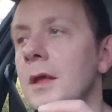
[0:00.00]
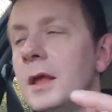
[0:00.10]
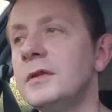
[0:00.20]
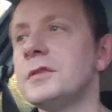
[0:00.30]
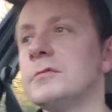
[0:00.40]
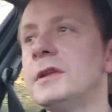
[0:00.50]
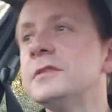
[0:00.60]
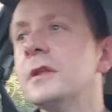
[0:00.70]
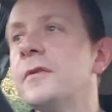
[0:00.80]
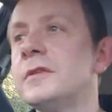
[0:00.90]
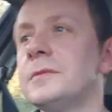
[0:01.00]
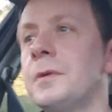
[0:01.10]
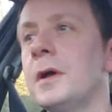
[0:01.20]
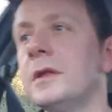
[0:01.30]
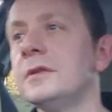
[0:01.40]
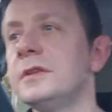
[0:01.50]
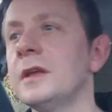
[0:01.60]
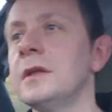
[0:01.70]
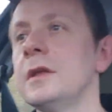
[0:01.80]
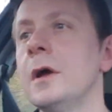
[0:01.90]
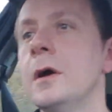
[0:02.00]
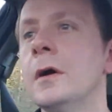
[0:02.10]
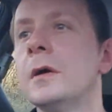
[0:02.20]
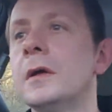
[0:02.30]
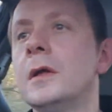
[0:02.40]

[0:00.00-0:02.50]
Yes, the reason I had to buy a second car